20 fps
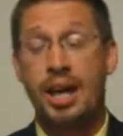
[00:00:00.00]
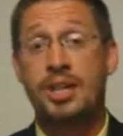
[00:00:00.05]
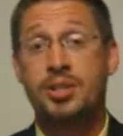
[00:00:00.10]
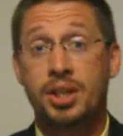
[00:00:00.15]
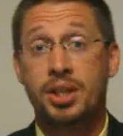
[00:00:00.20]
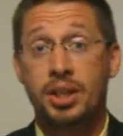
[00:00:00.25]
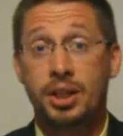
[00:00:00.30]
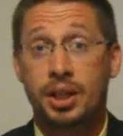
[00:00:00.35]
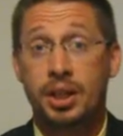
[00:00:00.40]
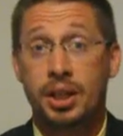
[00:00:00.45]

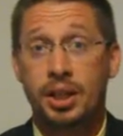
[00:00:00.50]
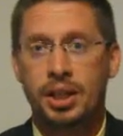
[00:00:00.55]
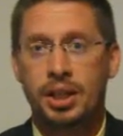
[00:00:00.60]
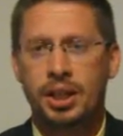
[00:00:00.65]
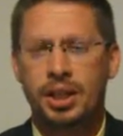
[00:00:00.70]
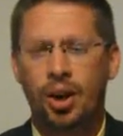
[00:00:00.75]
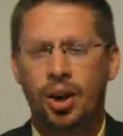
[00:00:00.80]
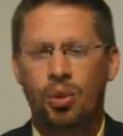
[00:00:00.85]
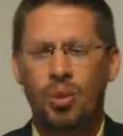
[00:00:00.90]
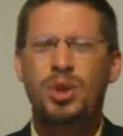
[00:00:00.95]
asking,
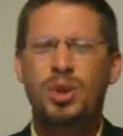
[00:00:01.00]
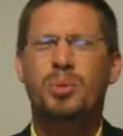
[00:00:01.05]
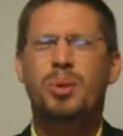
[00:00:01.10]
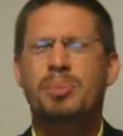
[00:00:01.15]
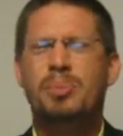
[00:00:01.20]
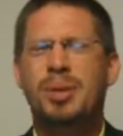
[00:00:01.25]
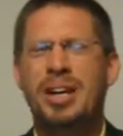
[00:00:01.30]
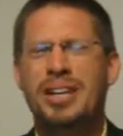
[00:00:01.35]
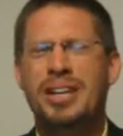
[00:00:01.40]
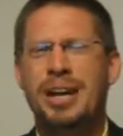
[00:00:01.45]
"When do
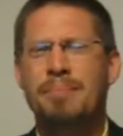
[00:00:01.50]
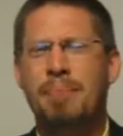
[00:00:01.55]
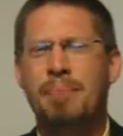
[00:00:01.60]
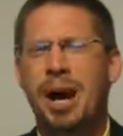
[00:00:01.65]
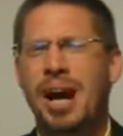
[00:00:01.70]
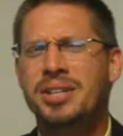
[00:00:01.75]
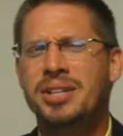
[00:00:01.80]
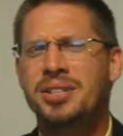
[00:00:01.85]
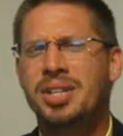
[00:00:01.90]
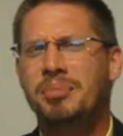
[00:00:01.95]
we play that
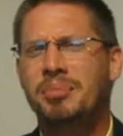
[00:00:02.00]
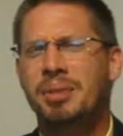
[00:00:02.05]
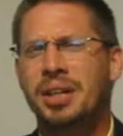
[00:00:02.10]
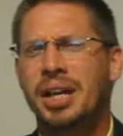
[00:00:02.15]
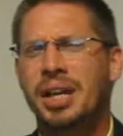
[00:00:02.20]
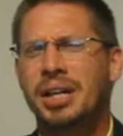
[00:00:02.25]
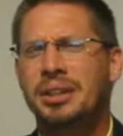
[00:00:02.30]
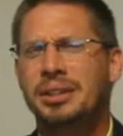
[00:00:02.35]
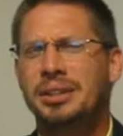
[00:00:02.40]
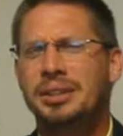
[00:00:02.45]
bye team
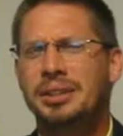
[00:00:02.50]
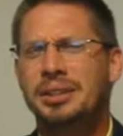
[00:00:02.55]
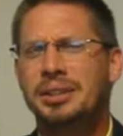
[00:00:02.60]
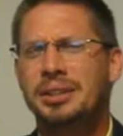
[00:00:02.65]
again?"